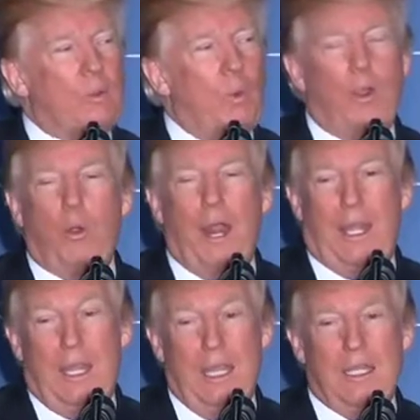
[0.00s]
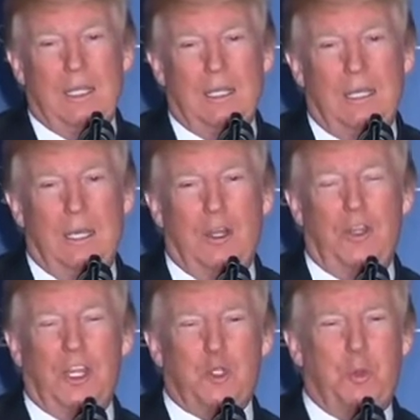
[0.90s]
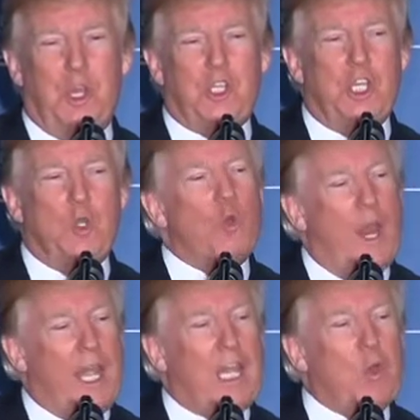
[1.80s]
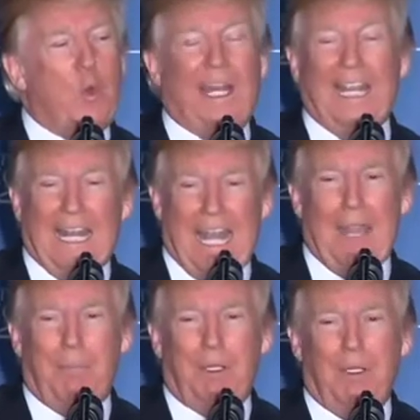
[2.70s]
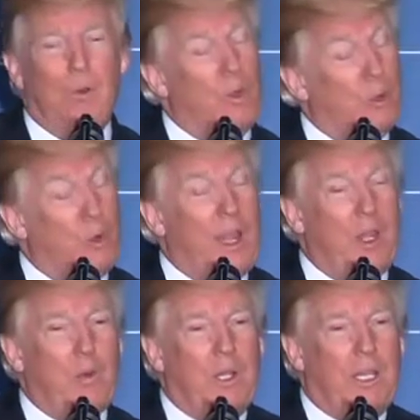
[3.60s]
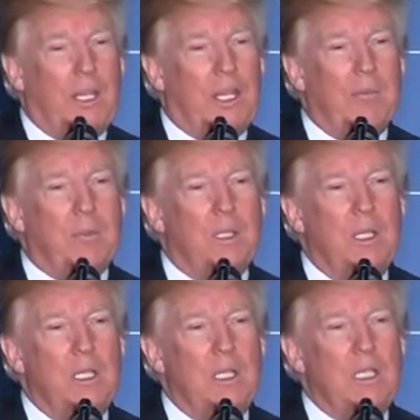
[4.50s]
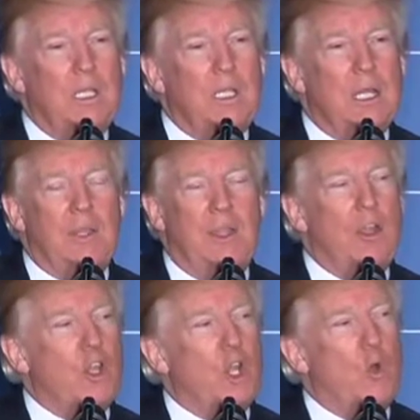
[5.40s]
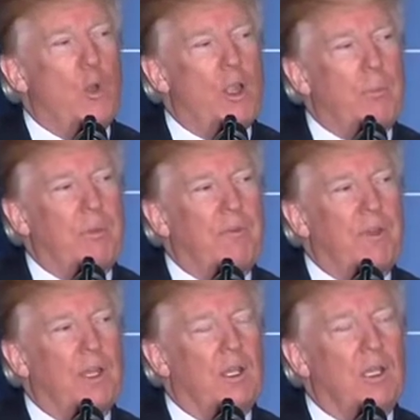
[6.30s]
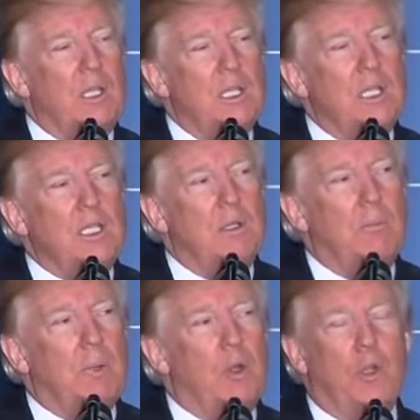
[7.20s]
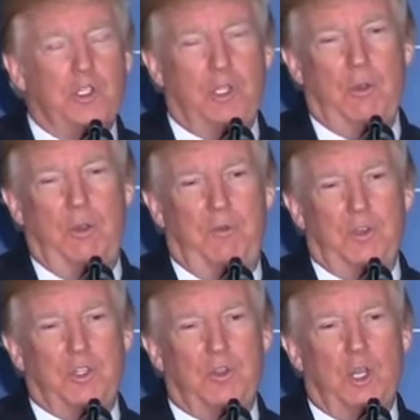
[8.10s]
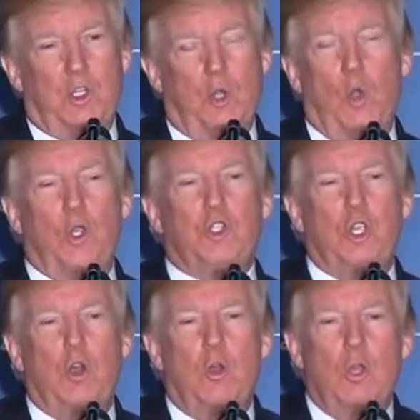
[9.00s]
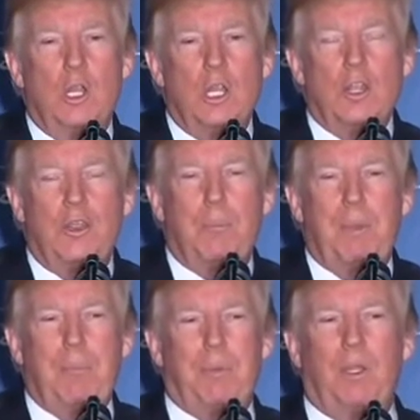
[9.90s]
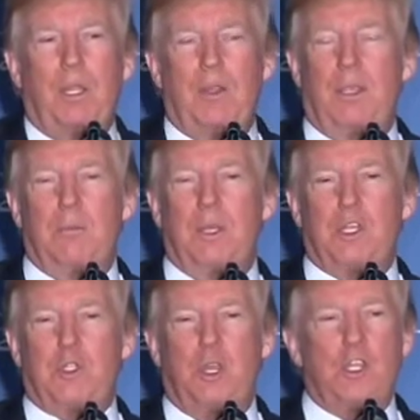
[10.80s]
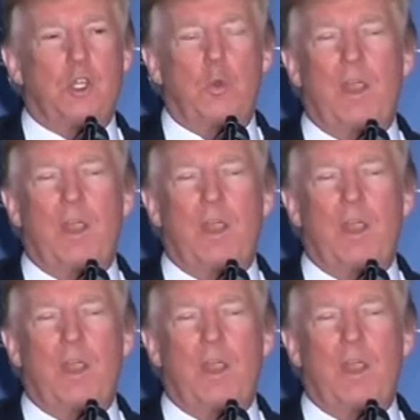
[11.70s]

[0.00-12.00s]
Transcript: We're ready. You know the expression, ready, willing, and able. We're ready, willing, and able. They are nowhere to be found. But also infrastructure. Also the people in the administration.